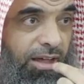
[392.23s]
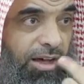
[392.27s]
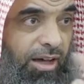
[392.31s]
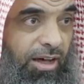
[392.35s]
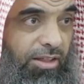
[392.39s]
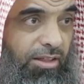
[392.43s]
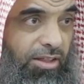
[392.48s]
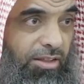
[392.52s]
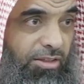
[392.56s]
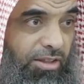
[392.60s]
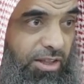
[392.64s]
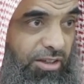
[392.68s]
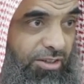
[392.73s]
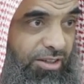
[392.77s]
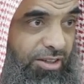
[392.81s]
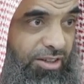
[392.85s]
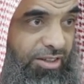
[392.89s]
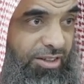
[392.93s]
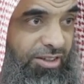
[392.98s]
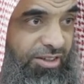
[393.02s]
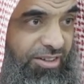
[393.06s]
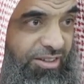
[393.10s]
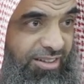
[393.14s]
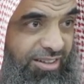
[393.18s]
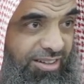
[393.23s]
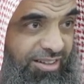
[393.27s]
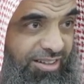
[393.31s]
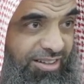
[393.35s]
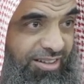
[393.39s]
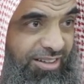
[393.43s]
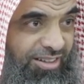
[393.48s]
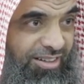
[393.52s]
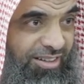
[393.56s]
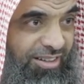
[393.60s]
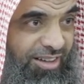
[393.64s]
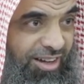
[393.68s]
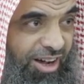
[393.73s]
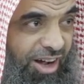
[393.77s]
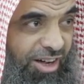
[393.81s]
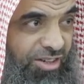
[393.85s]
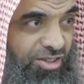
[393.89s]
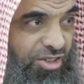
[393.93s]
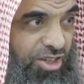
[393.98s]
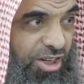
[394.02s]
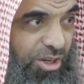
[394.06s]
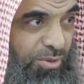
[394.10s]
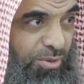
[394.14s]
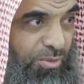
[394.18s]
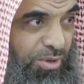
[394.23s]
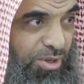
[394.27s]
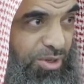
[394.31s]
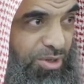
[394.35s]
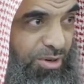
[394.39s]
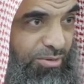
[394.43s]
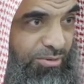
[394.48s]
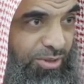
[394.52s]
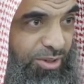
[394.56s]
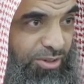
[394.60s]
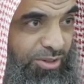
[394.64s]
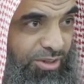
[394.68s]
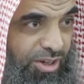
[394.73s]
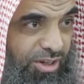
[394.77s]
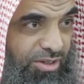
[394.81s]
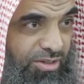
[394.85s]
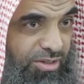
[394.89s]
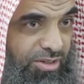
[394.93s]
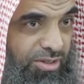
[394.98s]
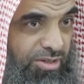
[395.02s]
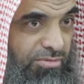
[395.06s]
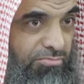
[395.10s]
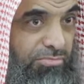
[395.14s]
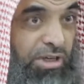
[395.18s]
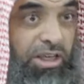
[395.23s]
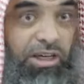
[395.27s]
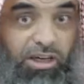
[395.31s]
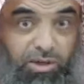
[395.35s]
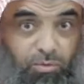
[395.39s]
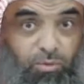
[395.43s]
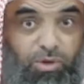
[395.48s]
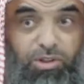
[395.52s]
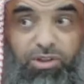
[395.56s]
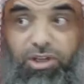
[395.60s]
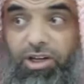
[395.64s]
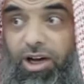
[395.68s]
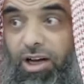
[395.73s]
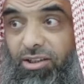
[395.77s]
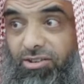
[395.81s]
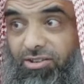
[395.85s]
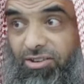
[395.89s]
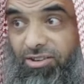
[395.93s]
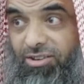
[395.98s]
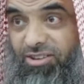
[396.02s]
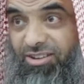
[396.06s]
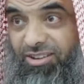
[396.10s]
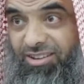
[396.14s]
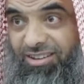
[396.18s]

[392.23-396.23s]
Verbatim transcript: other than their consequence of their tongues, meaning what they utter.